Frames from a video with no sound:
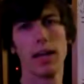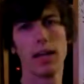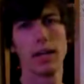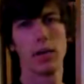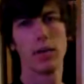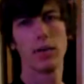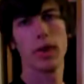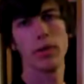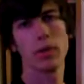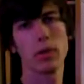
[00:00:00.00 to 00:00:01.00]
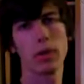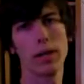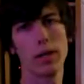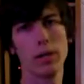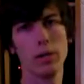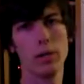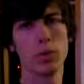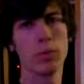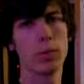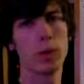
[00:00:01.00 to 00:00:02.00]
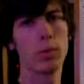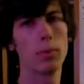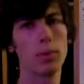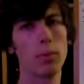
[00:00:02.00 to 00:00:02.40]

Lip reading: Now, if you haven't already, you should probably